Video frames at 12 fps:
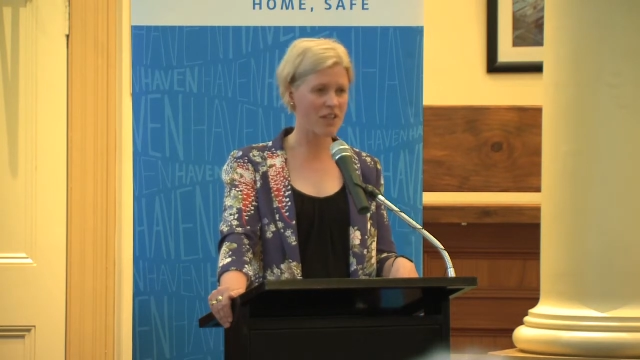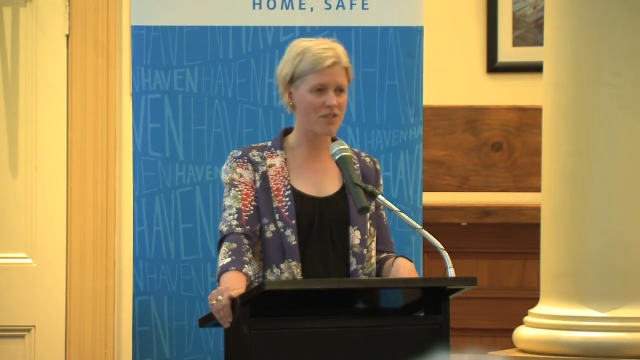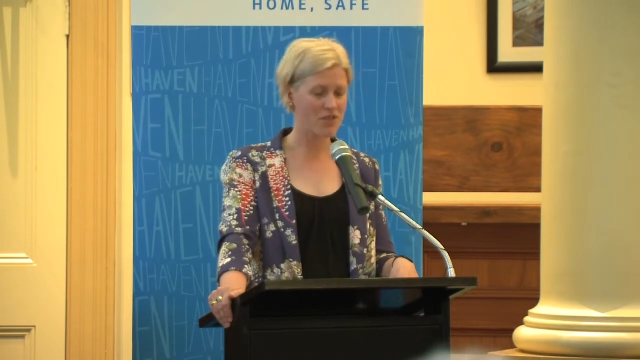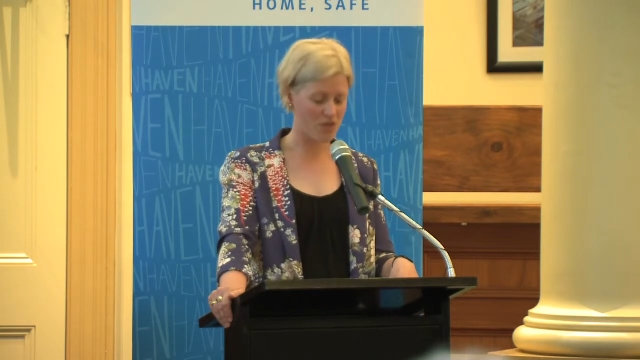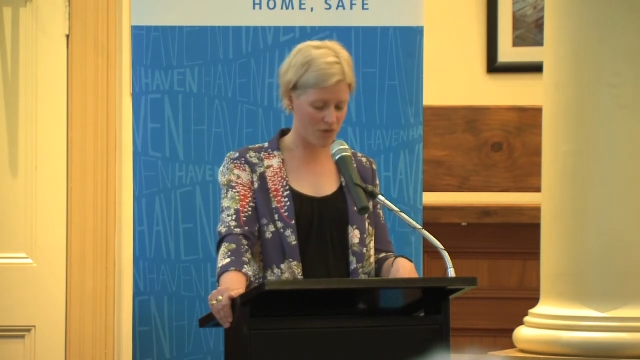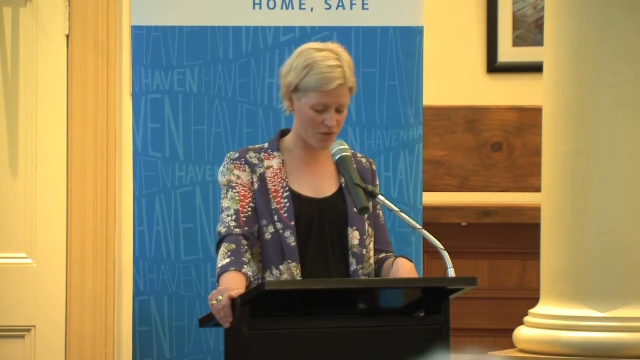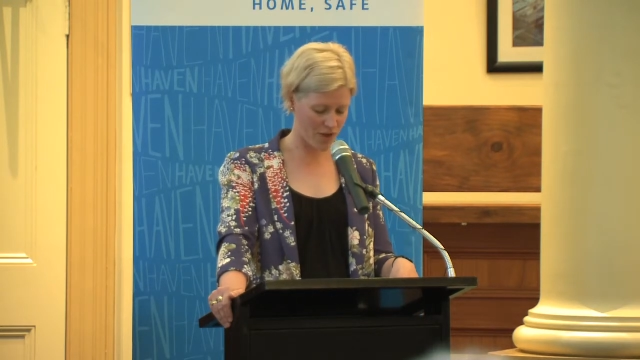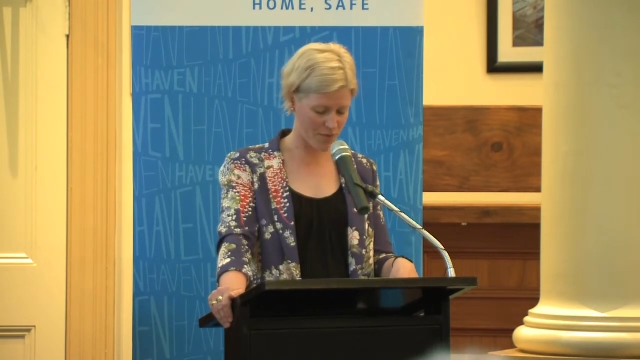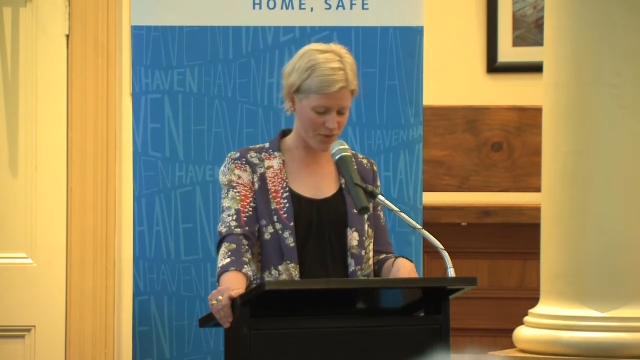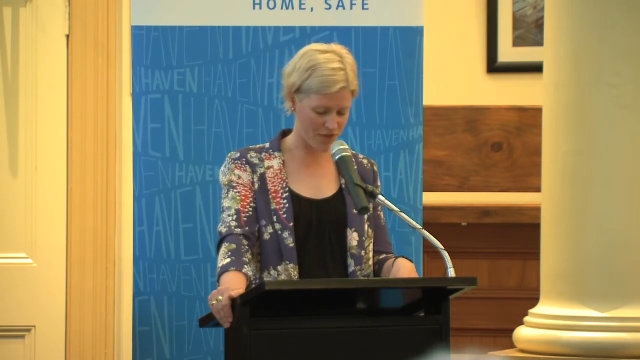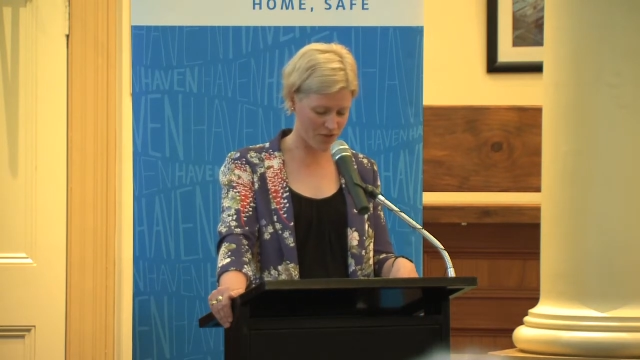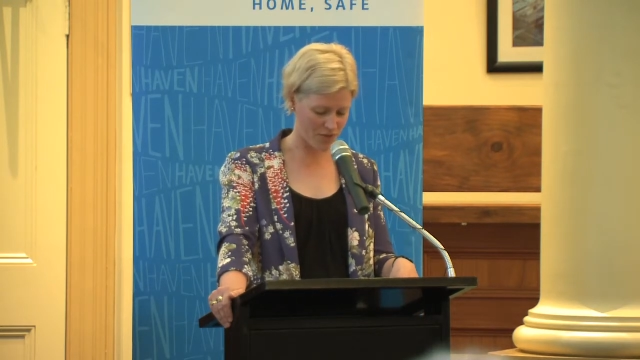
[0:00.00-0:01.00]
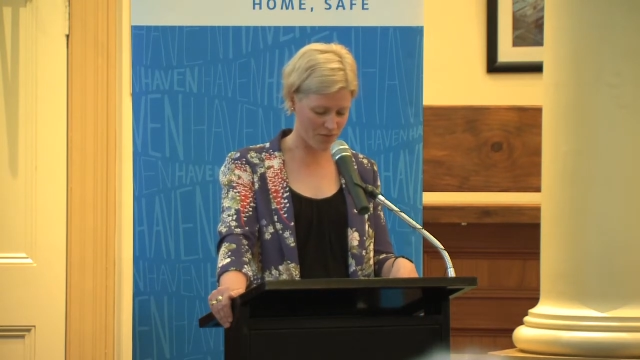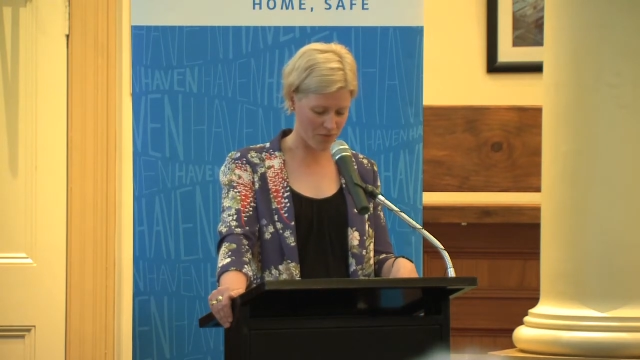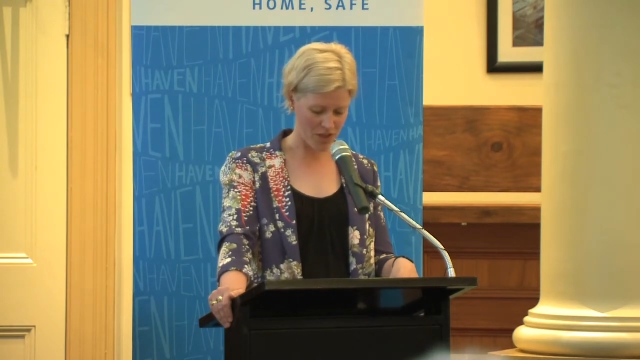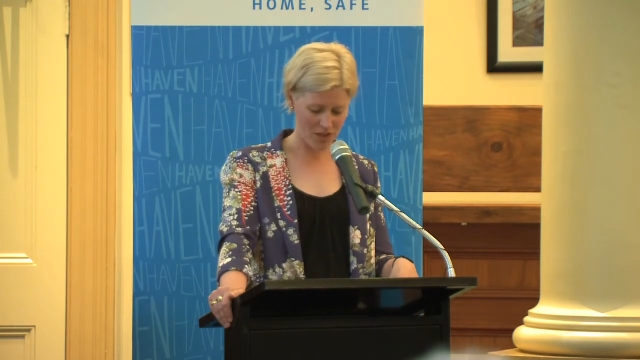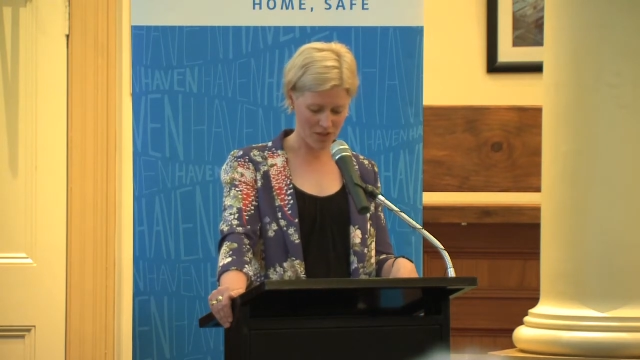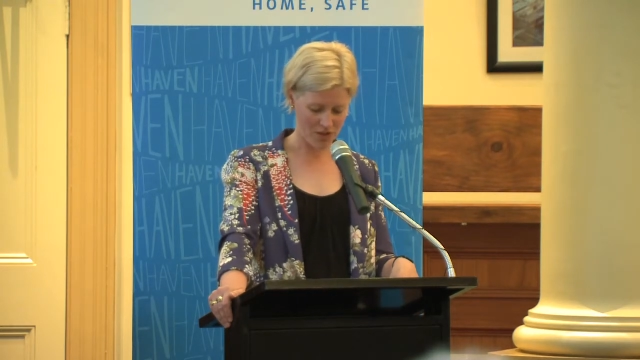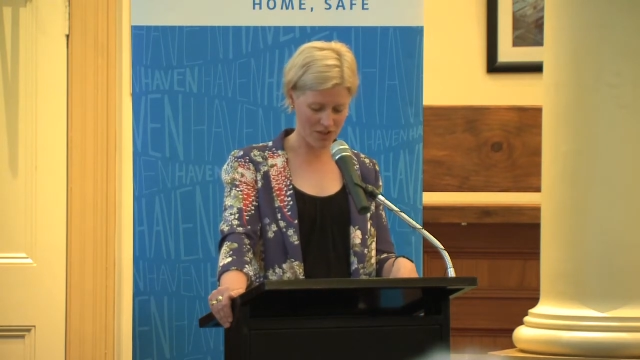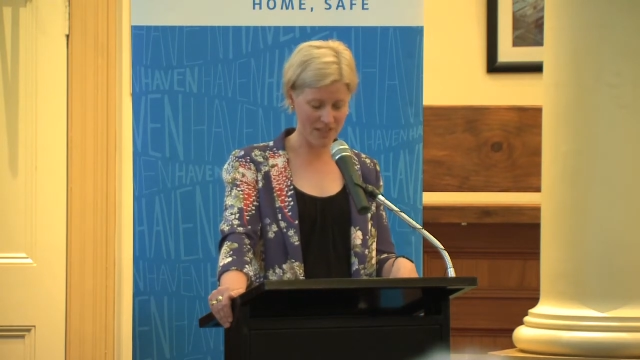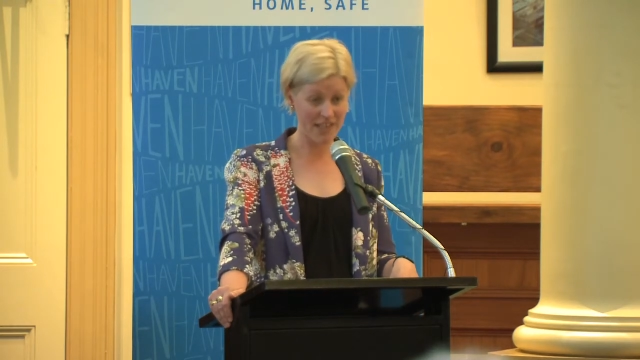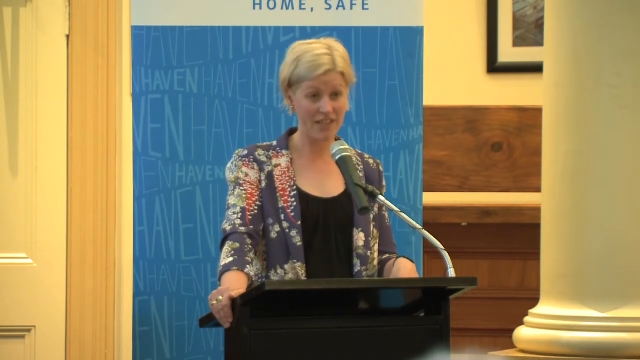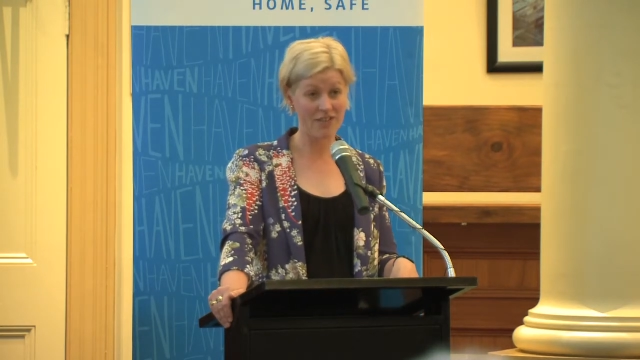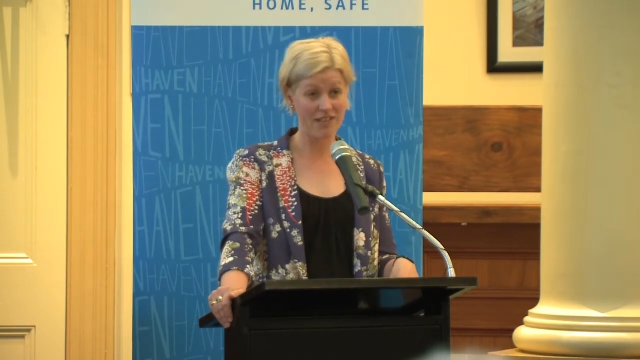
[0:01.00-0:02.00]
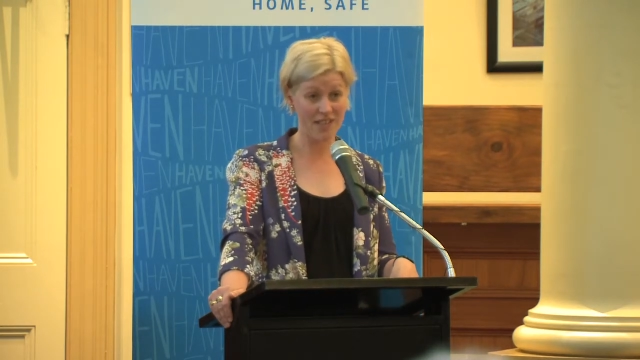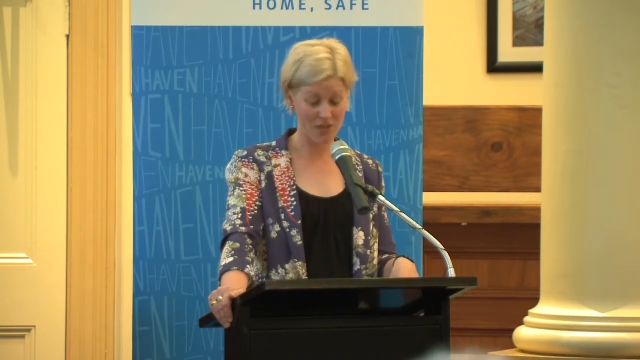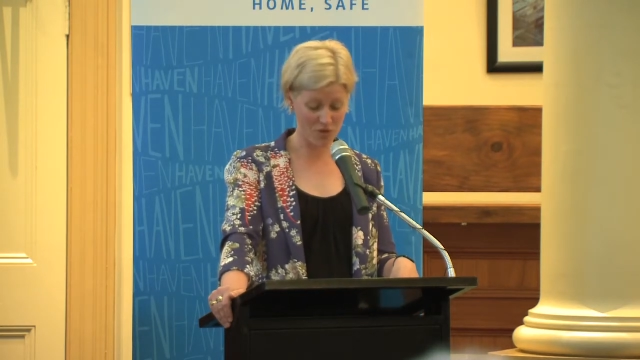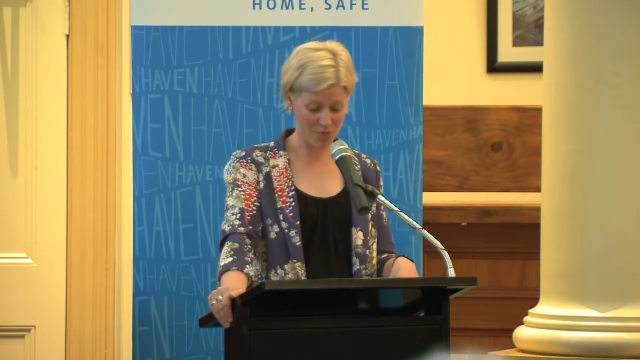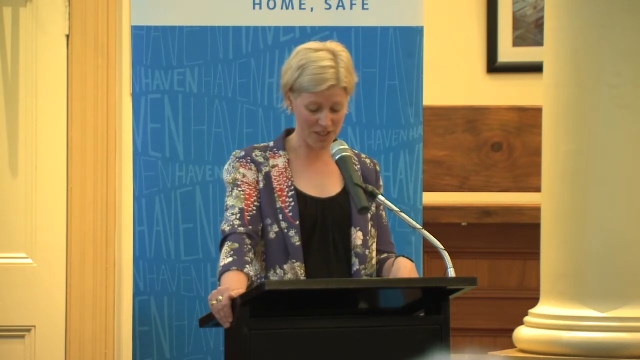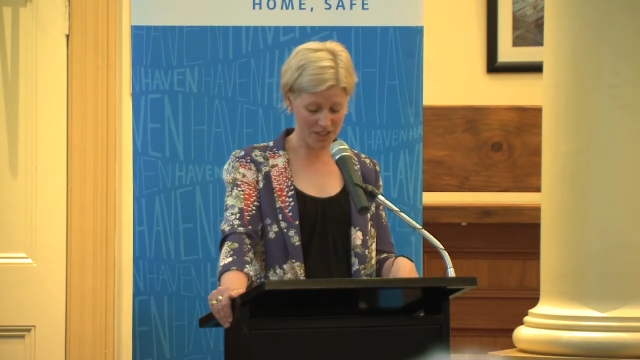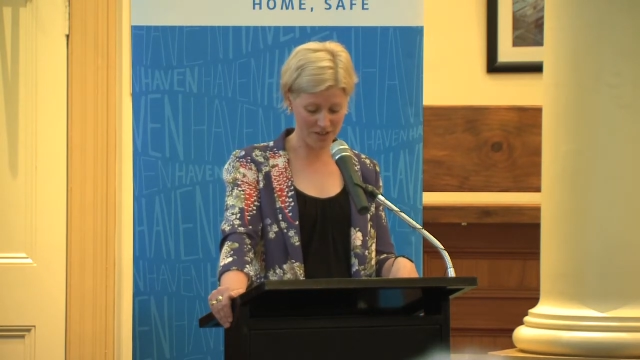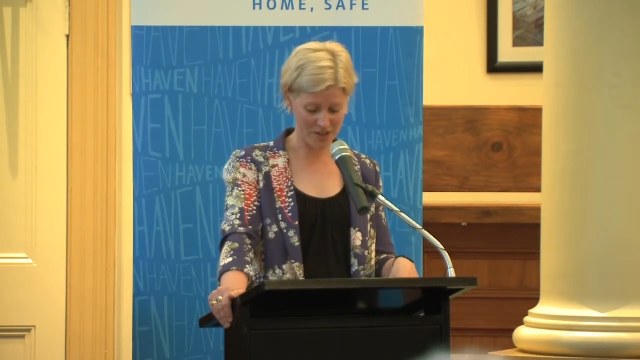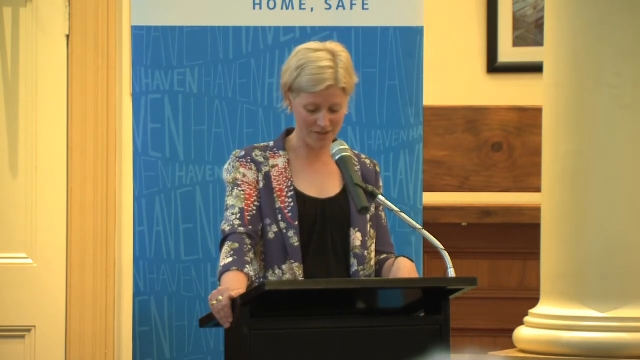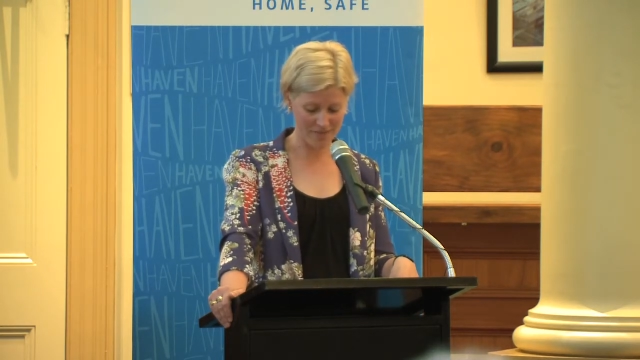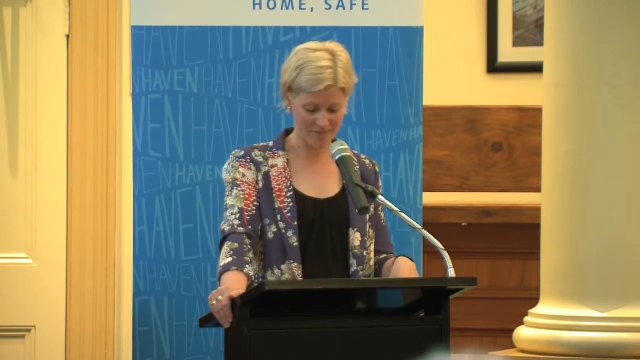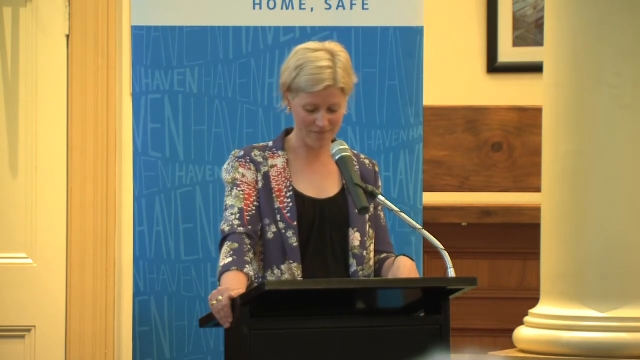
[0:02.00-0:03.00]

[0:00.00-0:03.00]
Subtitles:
and 2 three-bedroom units here in central Bendigo.